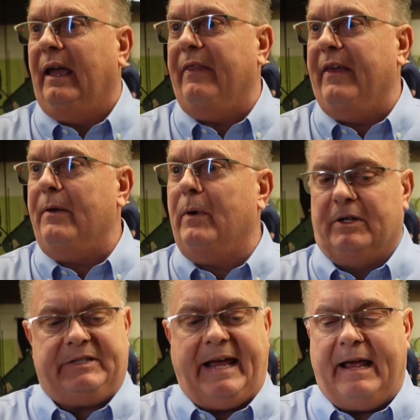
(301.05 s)
and then
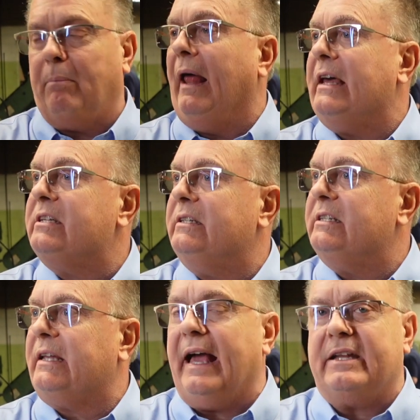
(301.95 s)
we'll sandblast
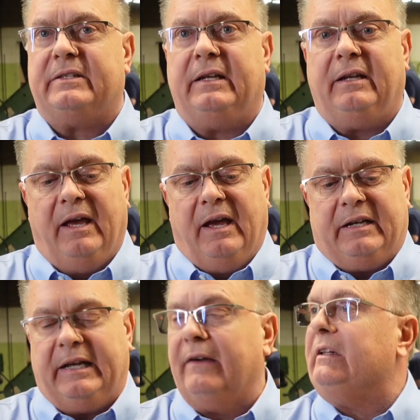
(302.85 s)
this casting
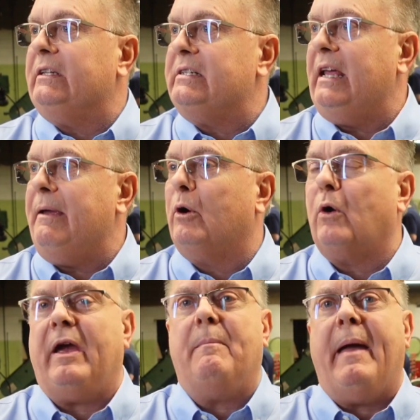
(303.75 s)
to give it the same
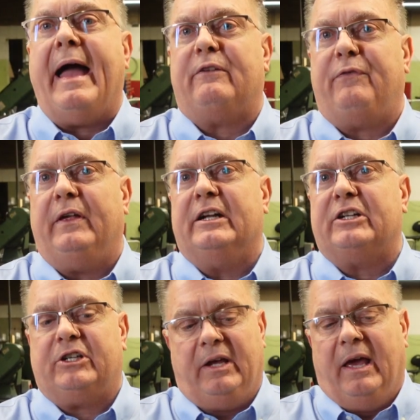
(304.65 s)
gray matte
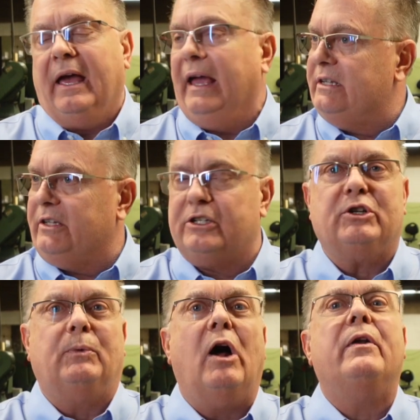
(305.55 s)
finish as the
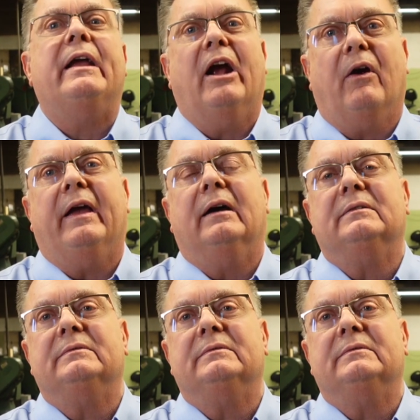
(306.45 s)
surrounding area.